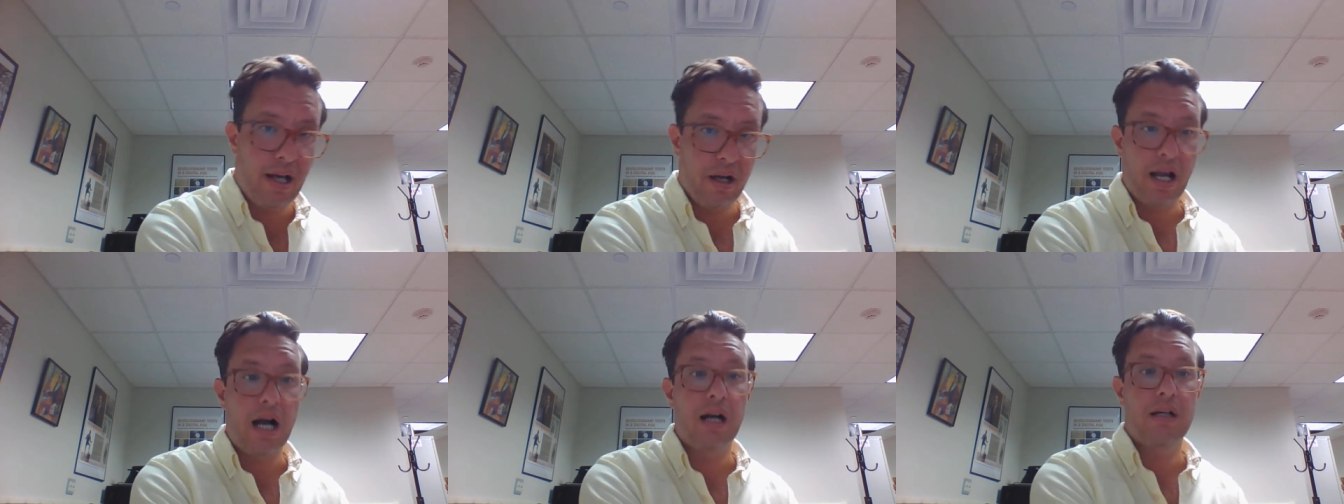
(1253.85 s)

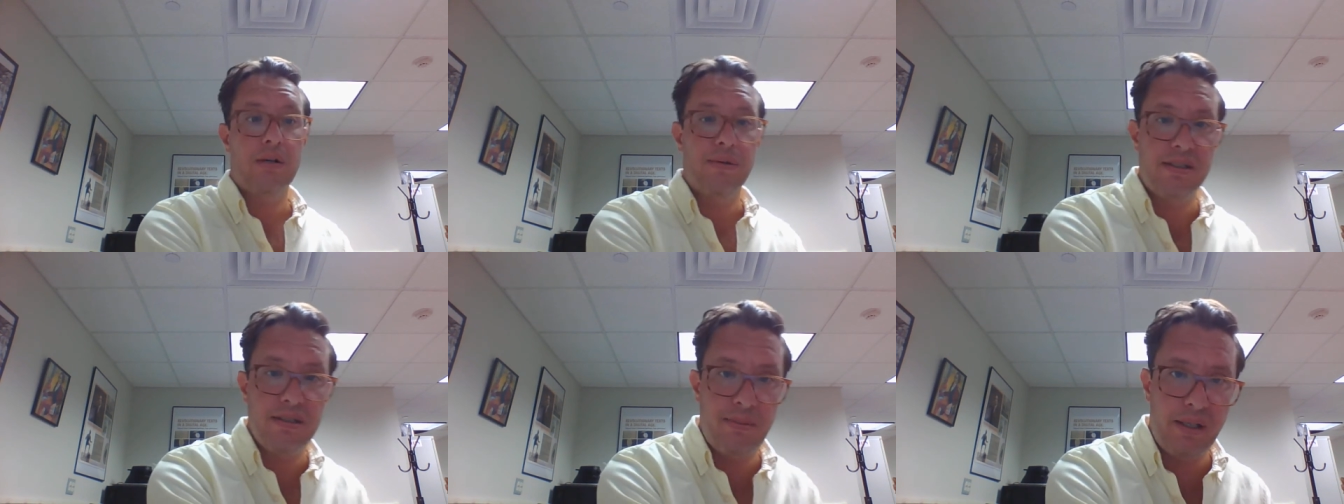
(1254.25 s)

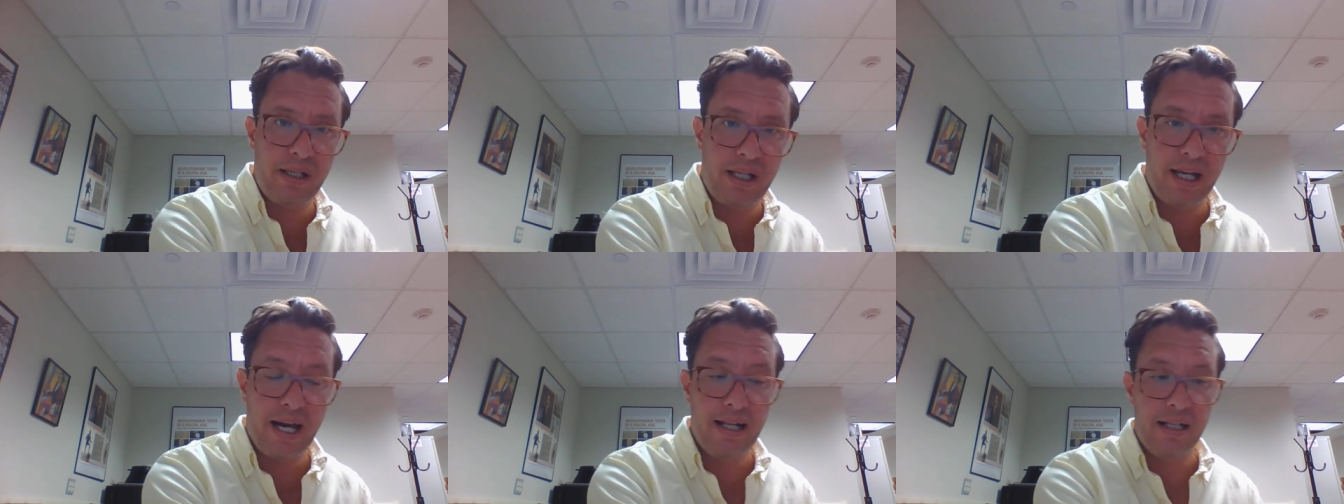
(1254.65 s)

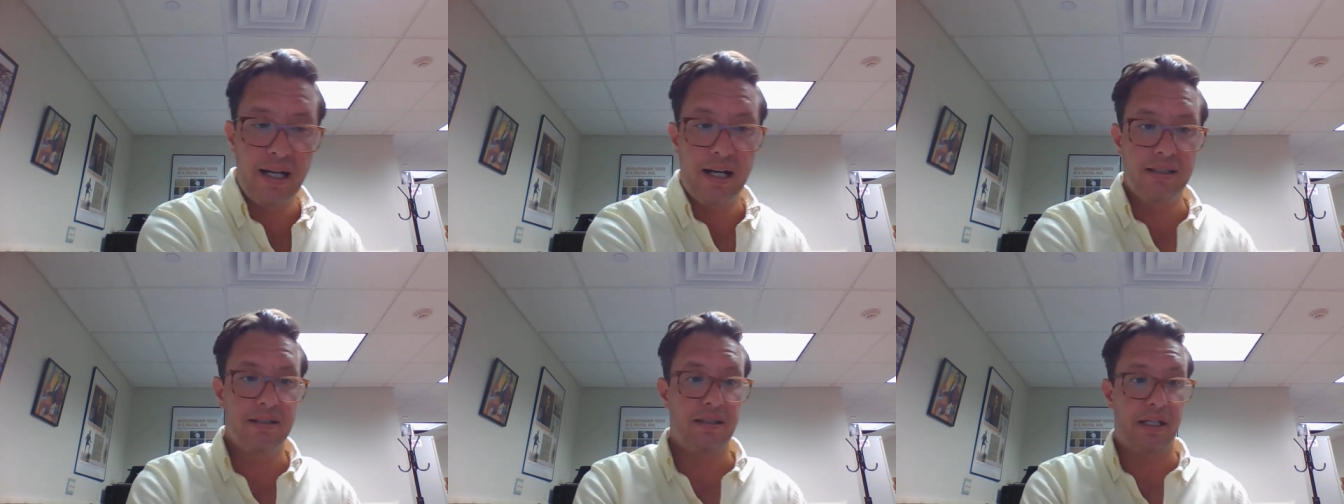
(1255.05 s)
Algonquin-speaking
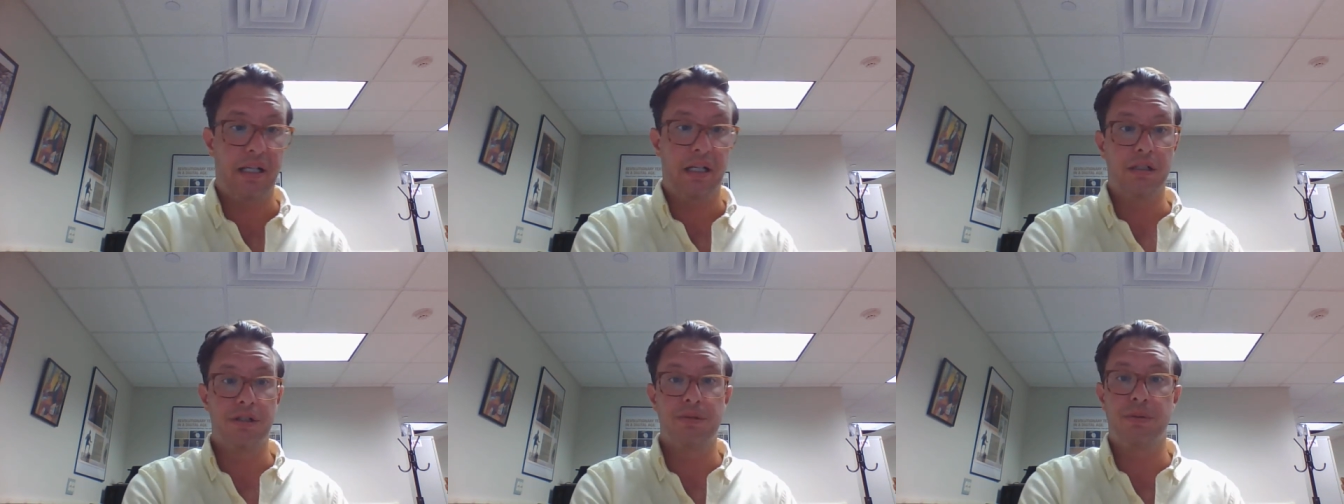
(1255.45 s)
allies, the
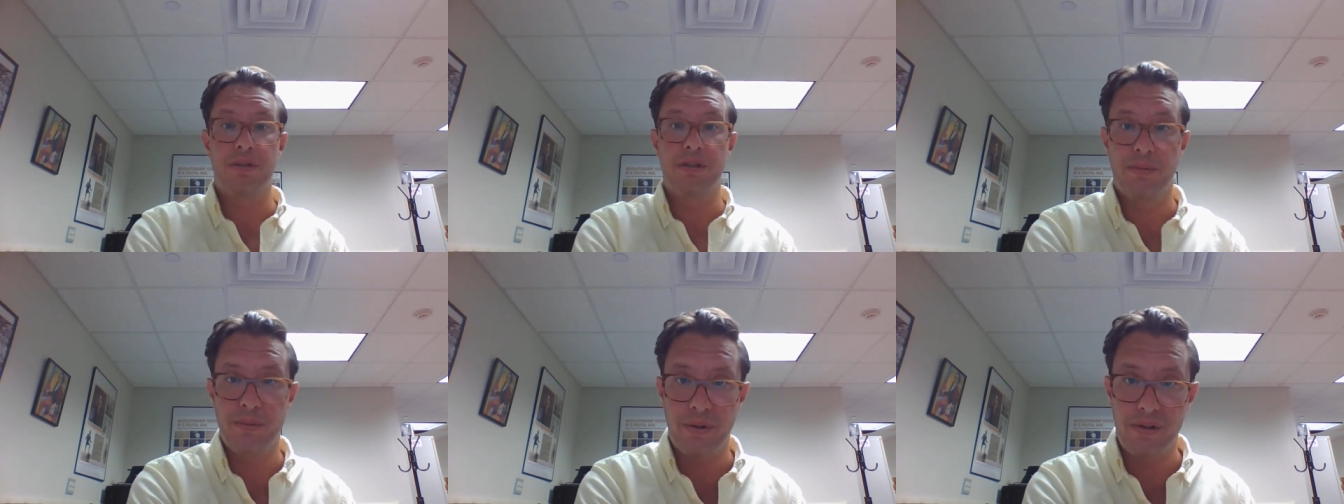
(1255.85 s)
English would
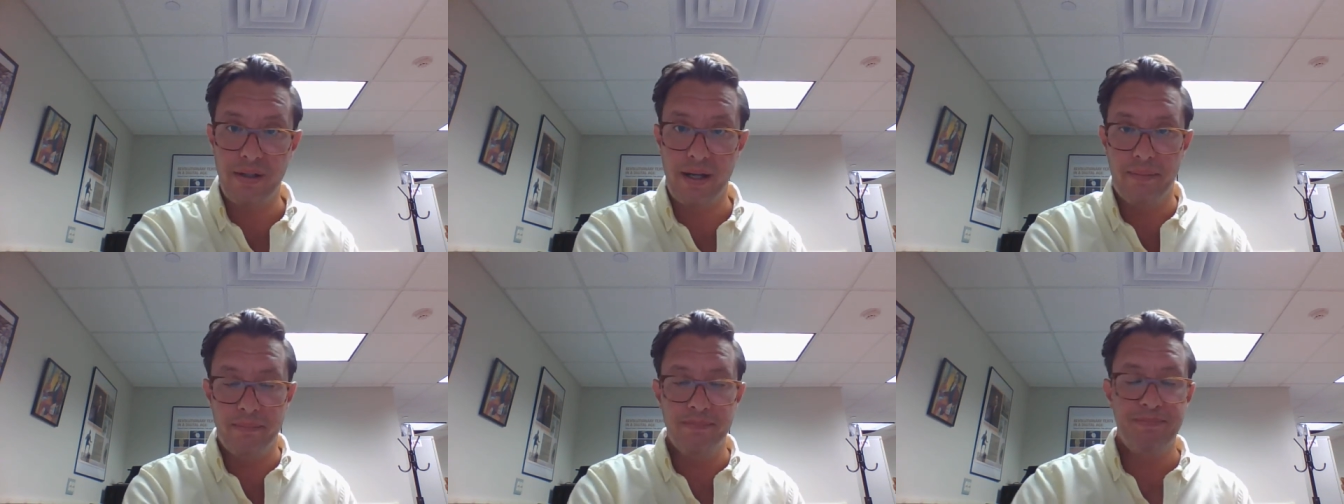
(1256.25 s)
support
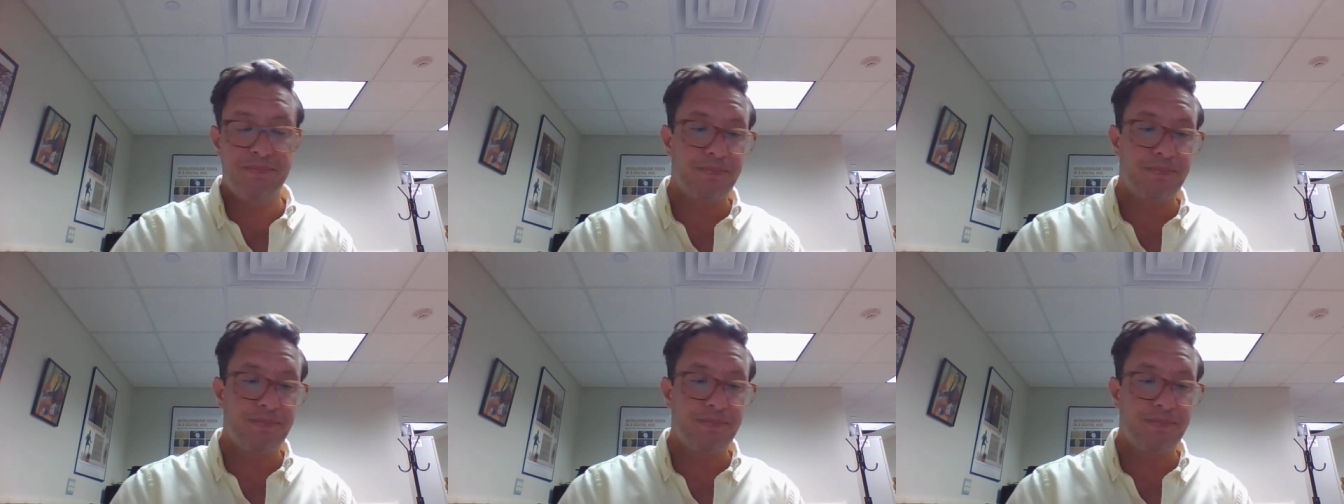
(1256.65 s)
them.